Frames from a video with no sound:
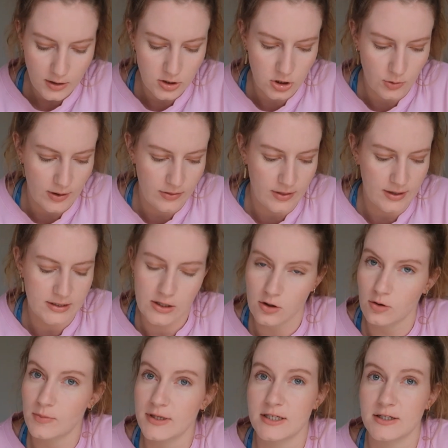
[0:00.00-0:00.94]
doing things a
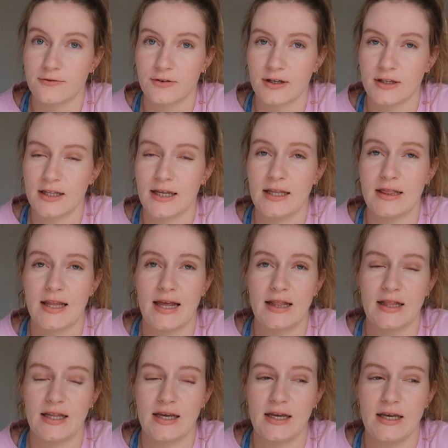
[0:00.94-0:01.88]
little bit differently
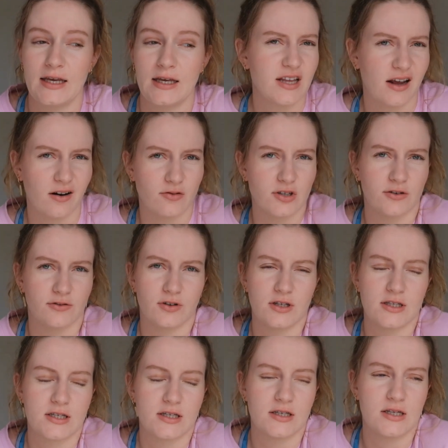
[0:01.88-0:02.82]
lately, subtle
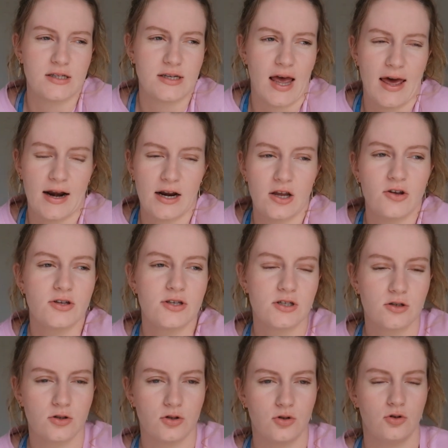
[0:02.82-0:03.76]
differences. And I
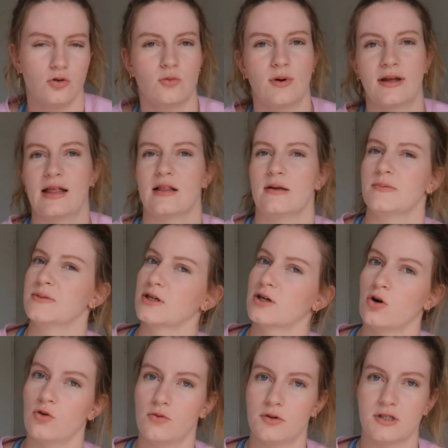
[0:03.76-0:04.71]
used to wear that
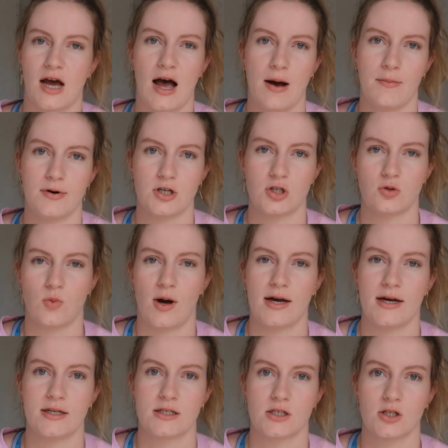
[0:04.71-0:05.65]
lipstick all the time, which is
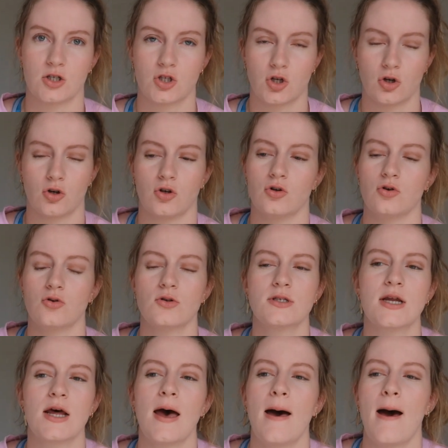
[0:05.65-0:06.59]
why it's so
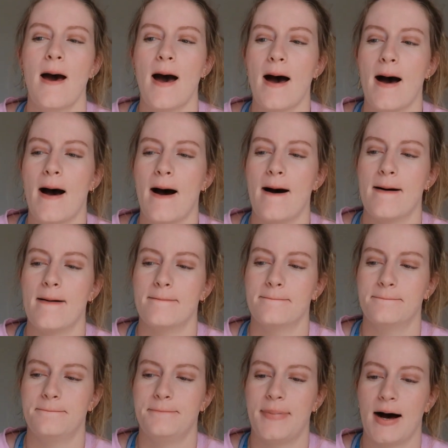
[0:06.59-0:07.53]
used.
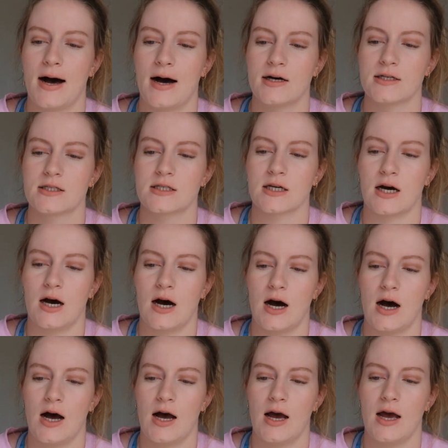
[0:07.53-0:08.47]
But
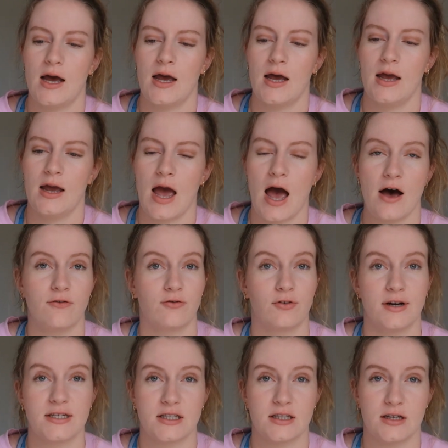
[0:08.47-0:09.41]
I have
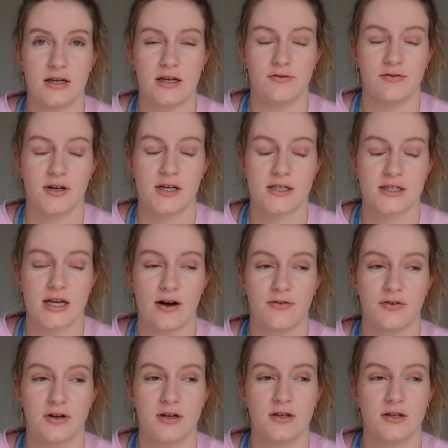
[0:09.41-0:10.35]
recently
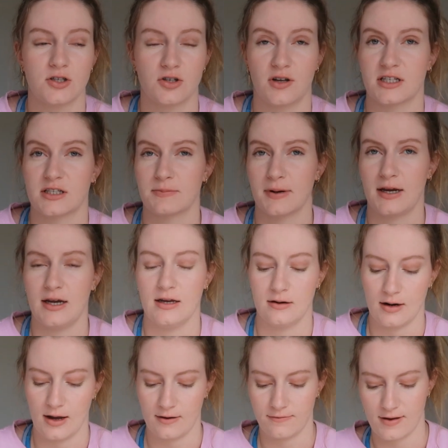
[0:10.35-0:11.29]
rediscovered it, so that's
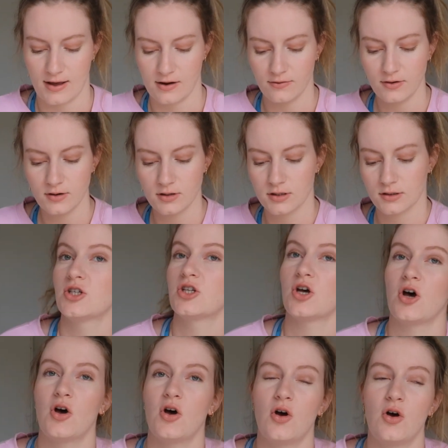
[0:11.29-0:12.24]
been a favorite.
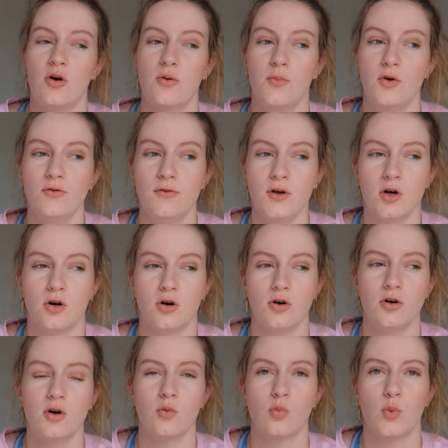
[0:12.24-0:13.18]
So moving
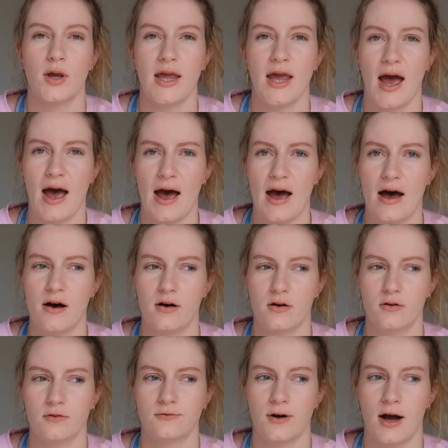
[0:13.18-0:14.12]
on, we
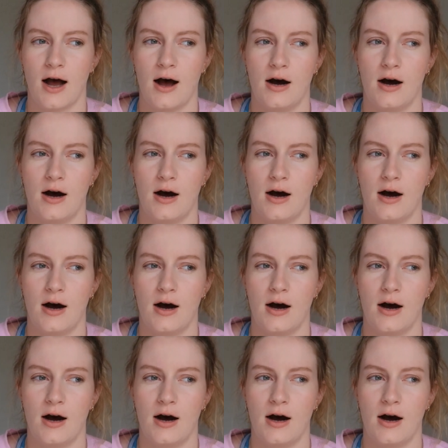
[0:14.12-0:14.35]
have